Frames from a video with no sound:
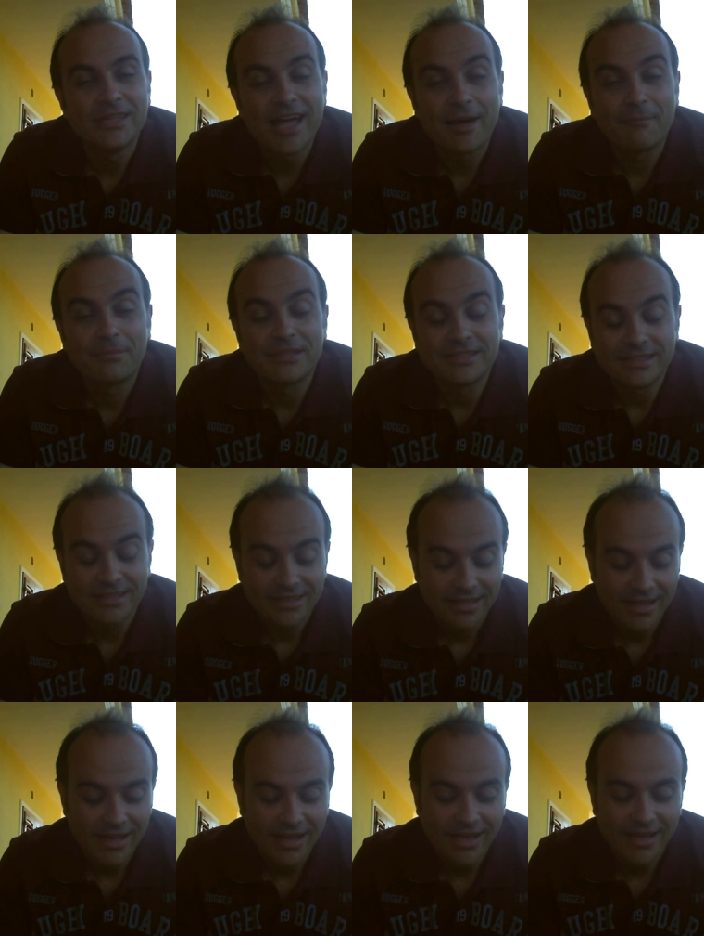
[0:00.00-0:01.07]
What happened?
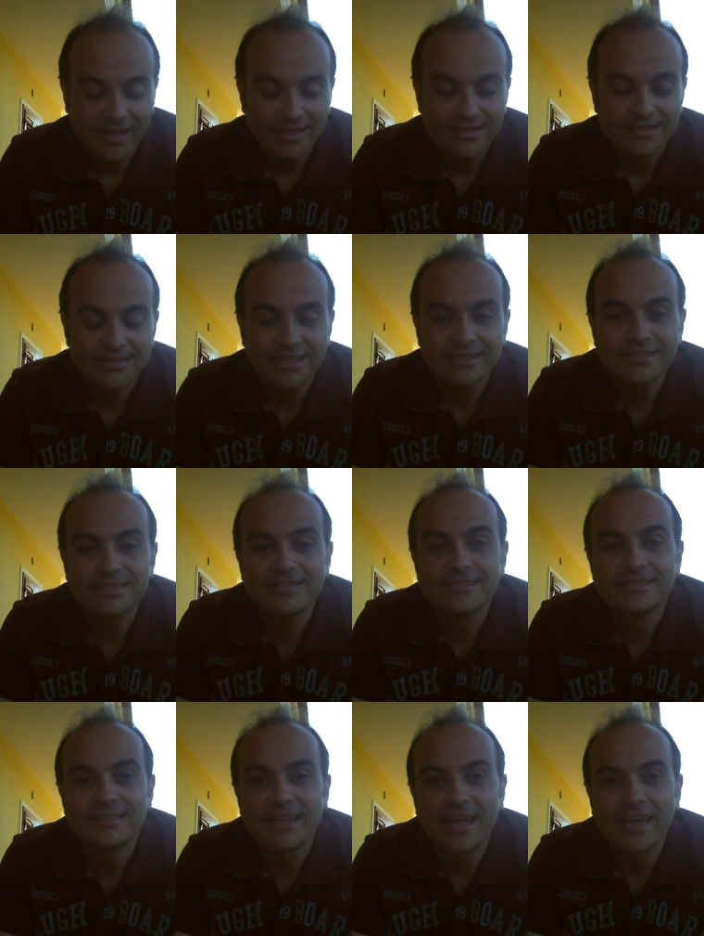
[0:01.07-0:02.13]
I
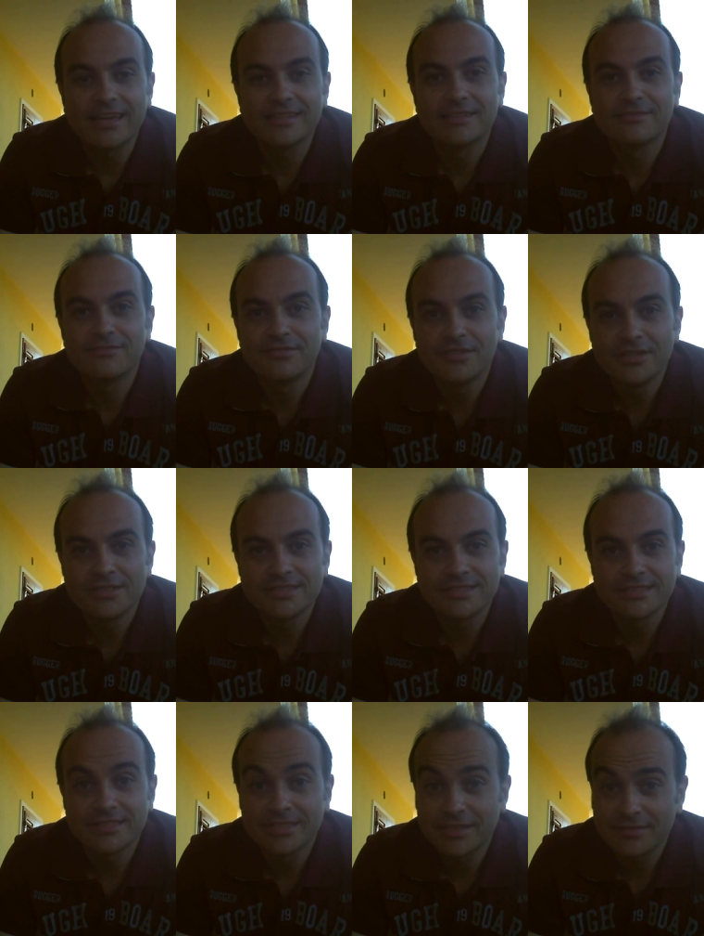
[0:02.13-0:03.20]
decided to take the
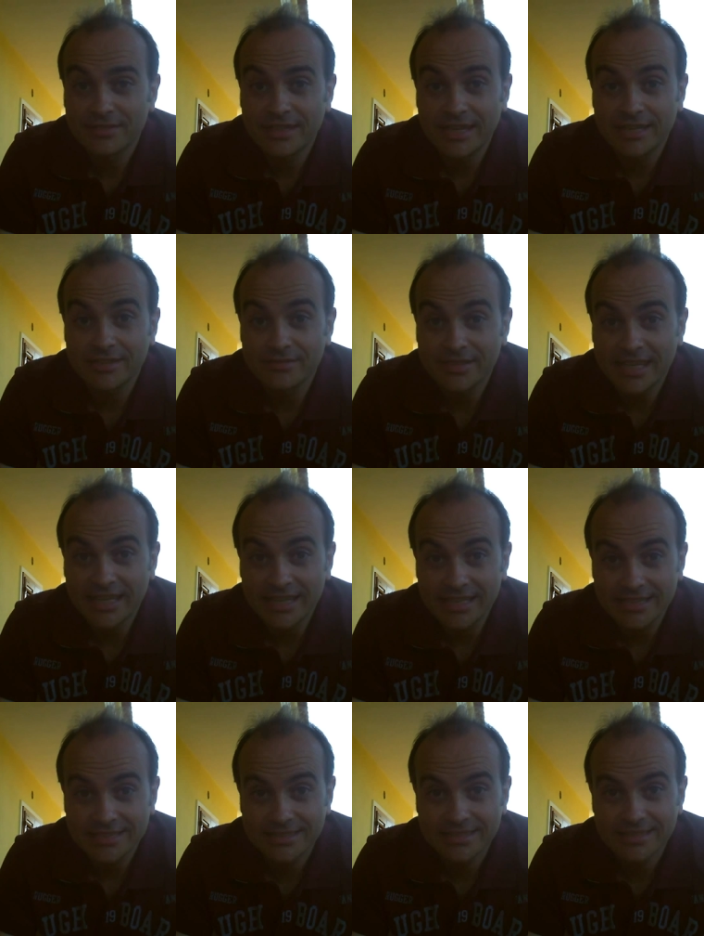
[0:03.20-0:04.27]
first certificate of
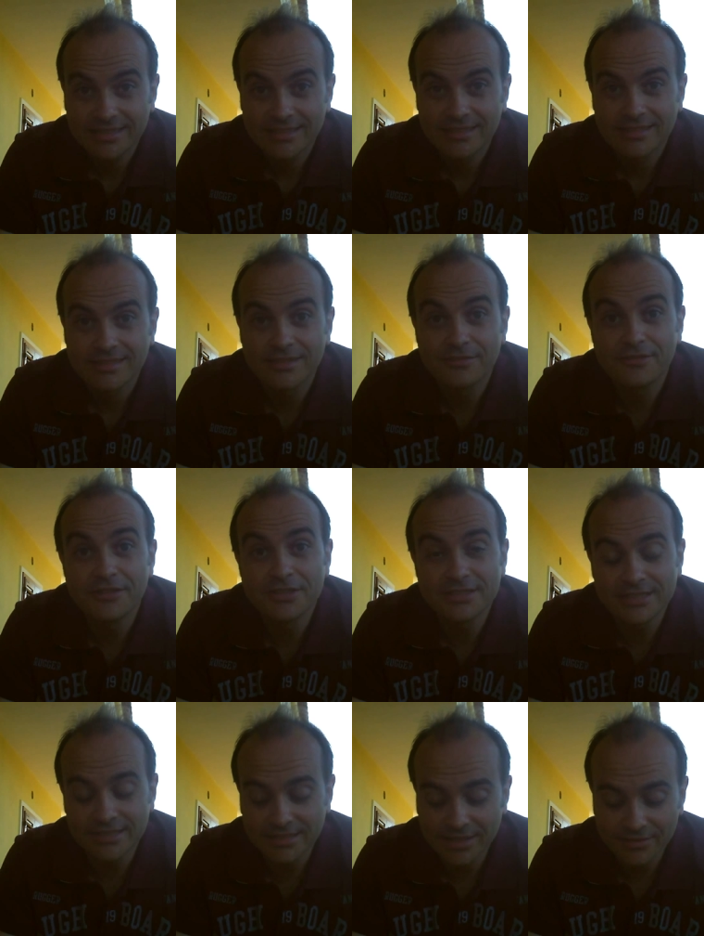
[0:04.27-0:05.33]
English. The
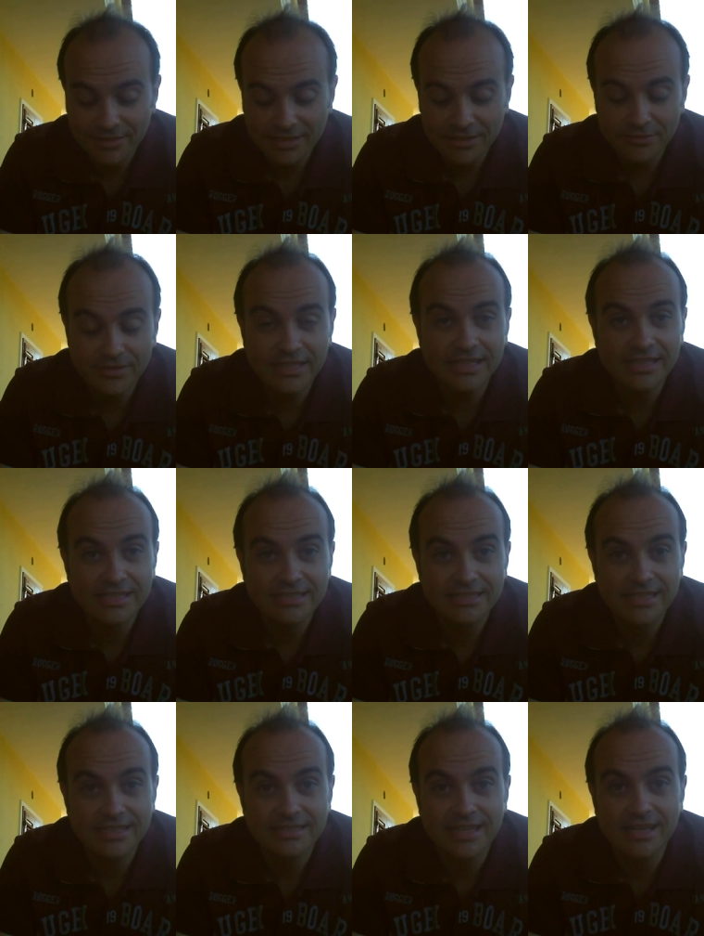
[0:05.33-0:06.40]
first certificate of
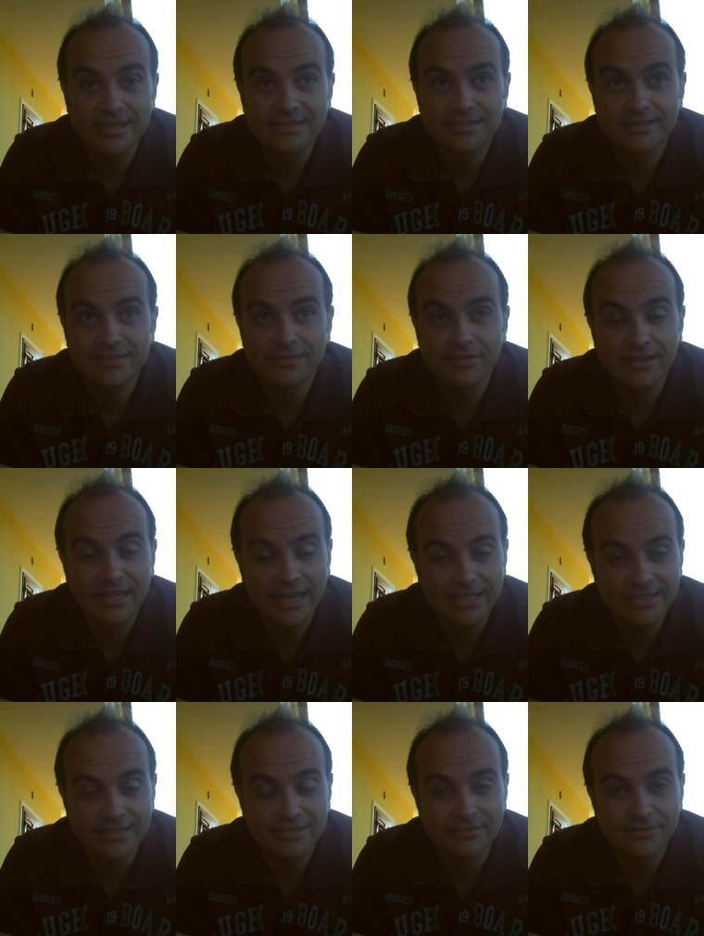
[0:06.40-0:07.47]
English is a
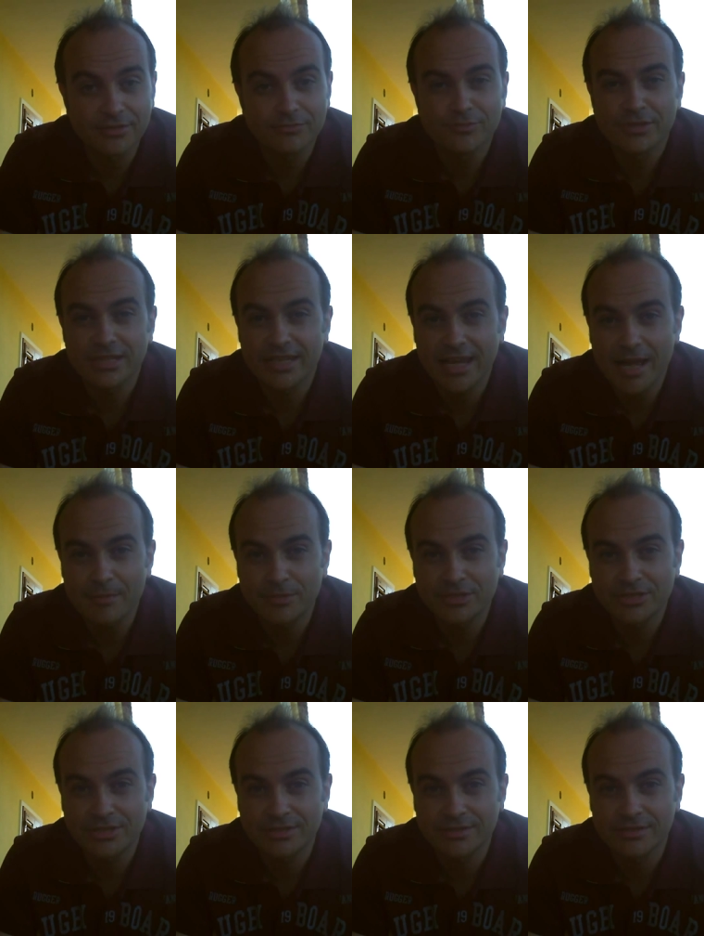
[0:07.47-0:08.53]
certification from the
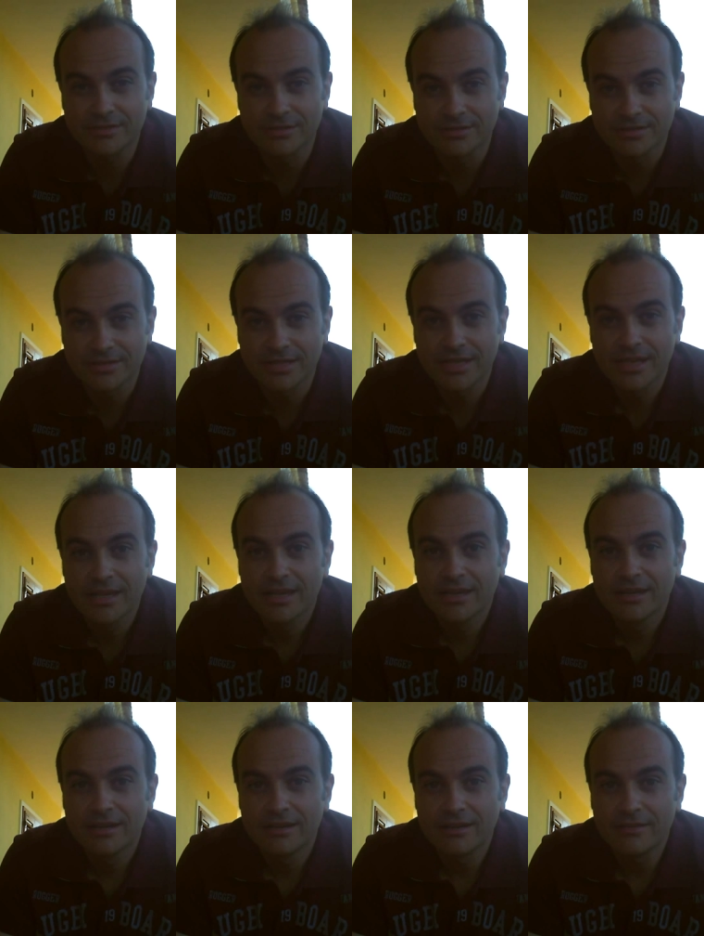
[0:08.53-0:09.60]
Cambridge Schools
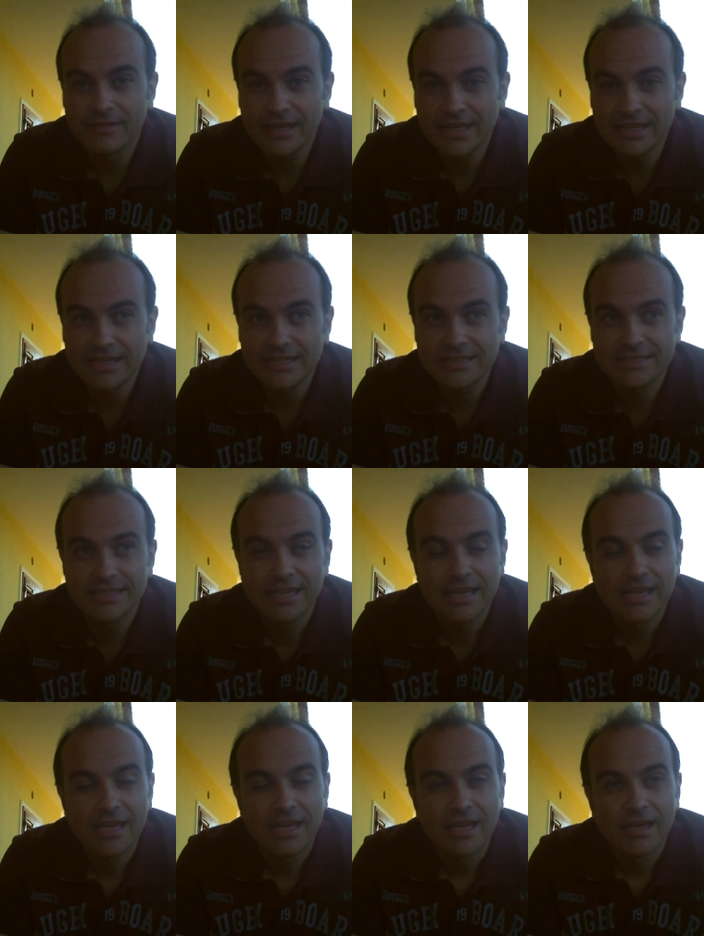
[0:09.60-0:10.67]
of English,
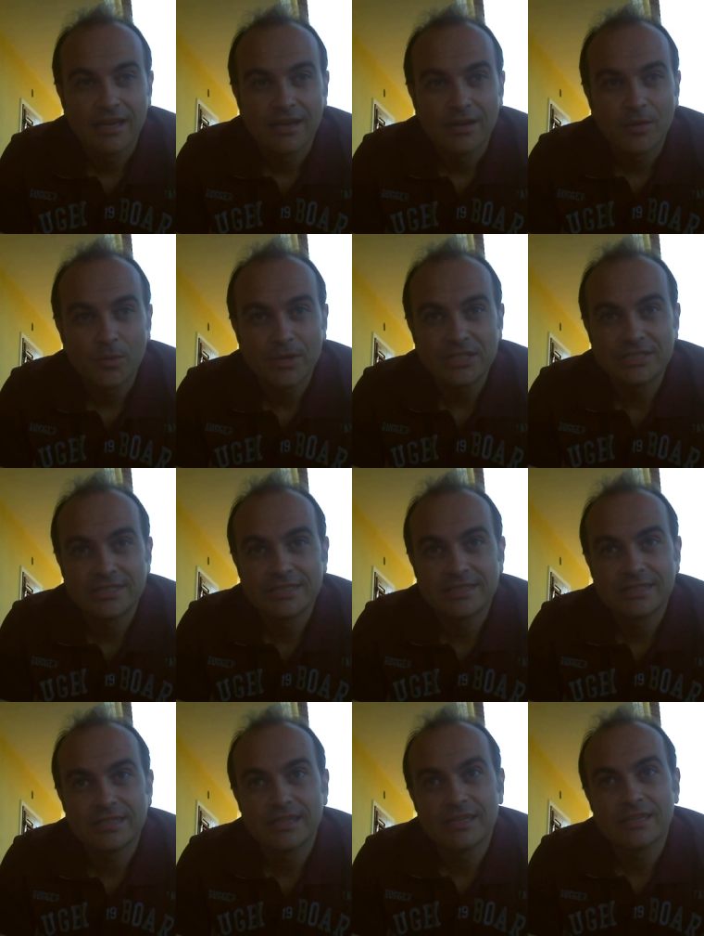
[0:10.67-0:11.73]

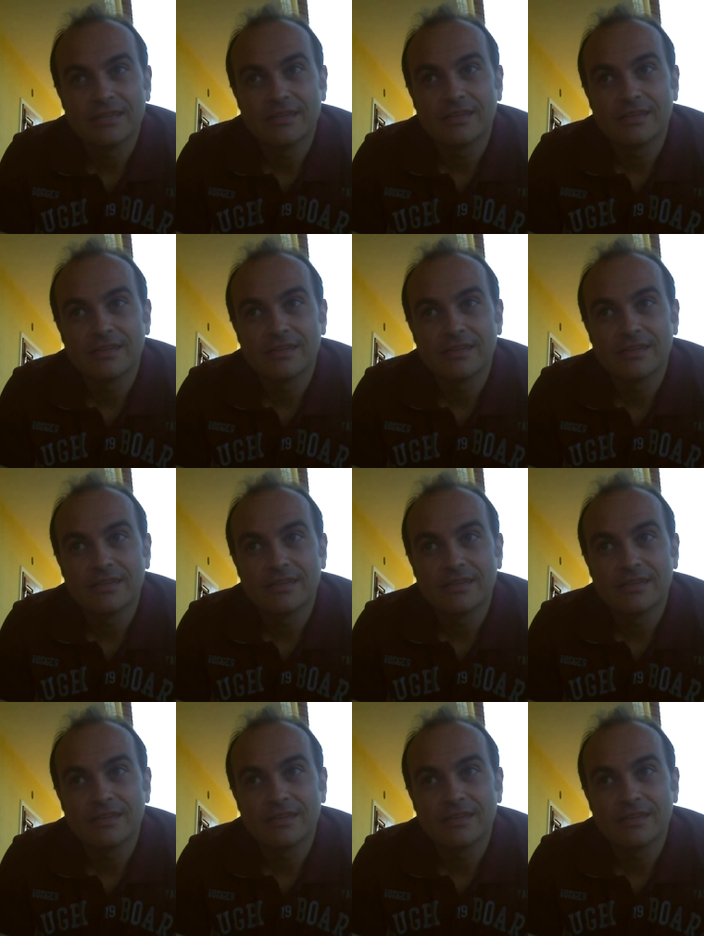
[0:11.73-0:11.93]
which